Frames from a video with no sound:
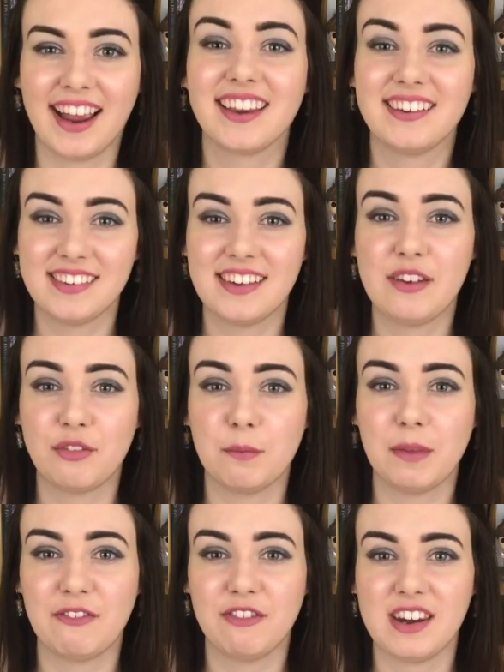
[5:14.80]
I can see
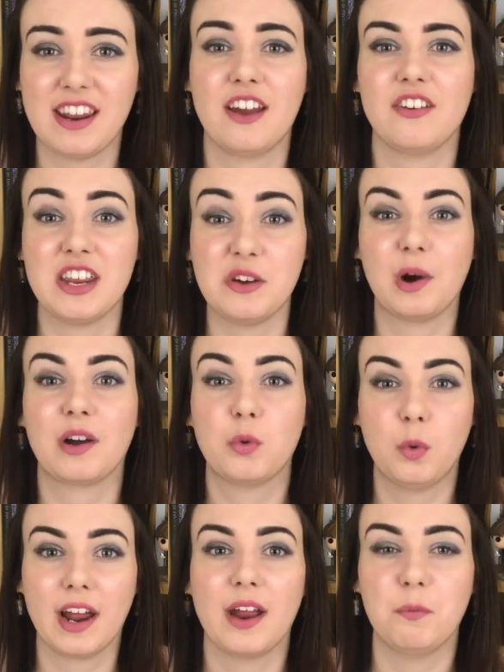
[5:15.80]
from that video that you are
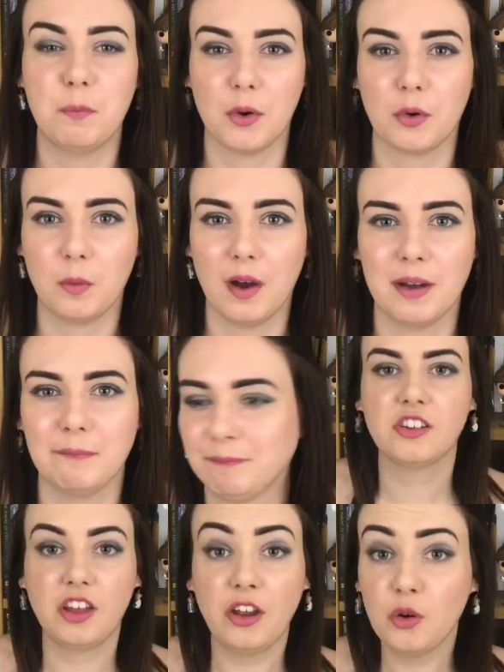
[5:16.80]
quite a bookworm.
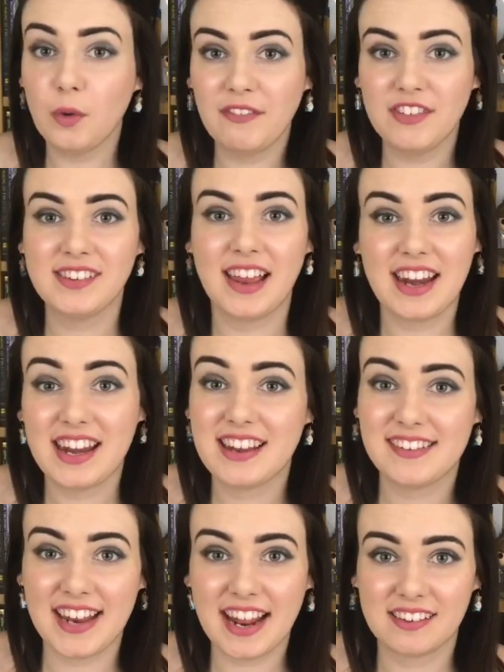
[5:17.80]
So whoever sent in
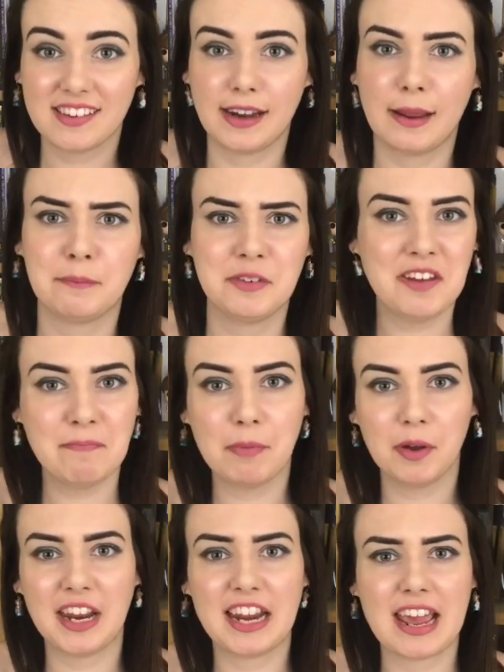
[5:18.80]
this next clip didn't
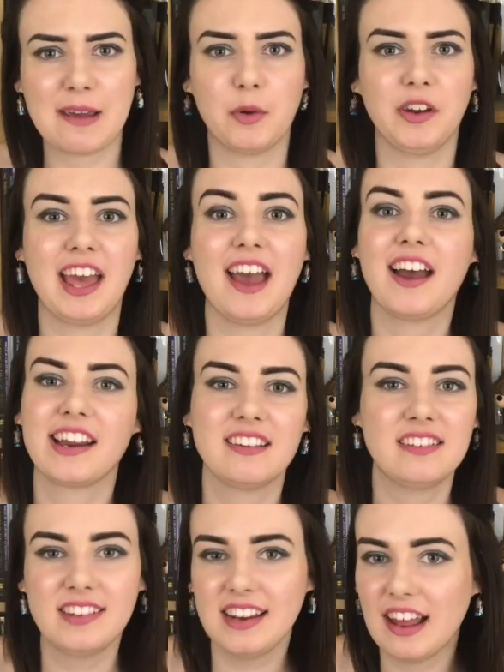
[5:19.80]
put their name on there. I
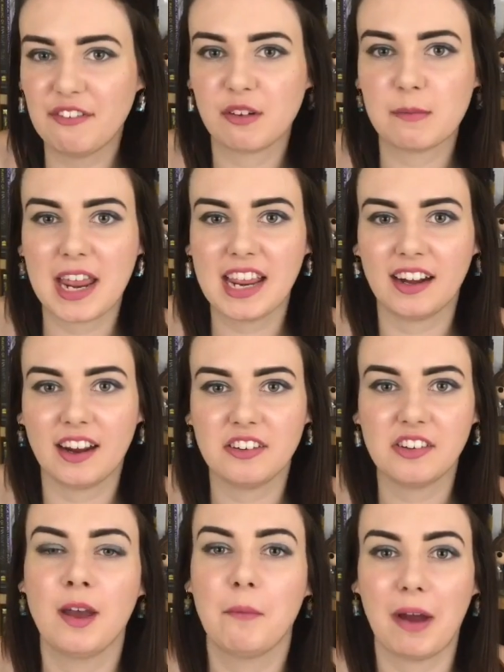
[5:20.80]
can see they're from
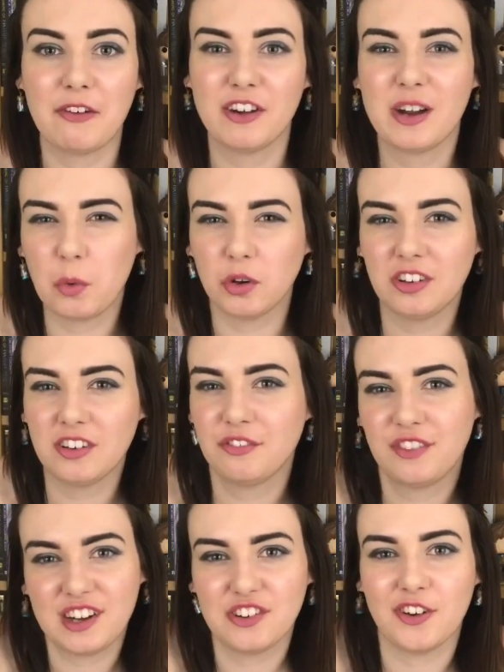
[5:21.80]
England, but I really wanted to
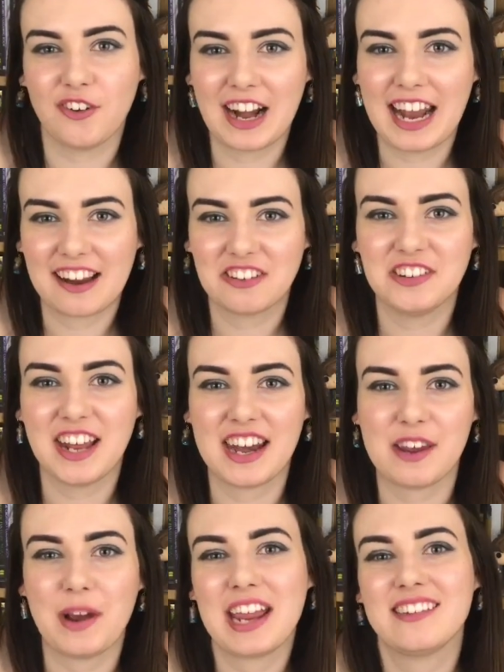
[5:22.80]
feature your collection
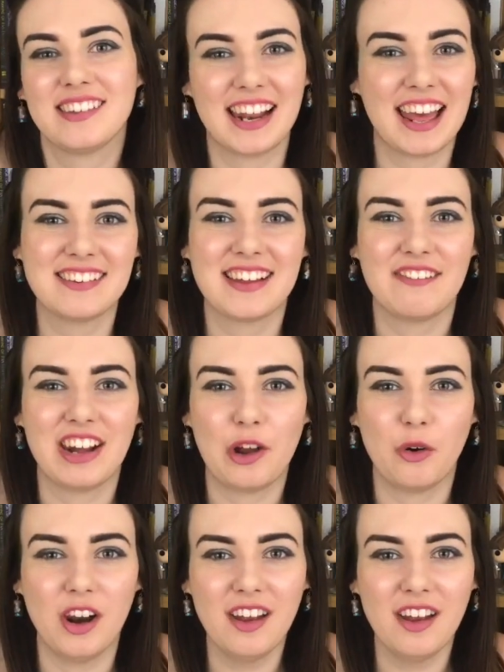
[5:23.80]
anyway, so let's have a little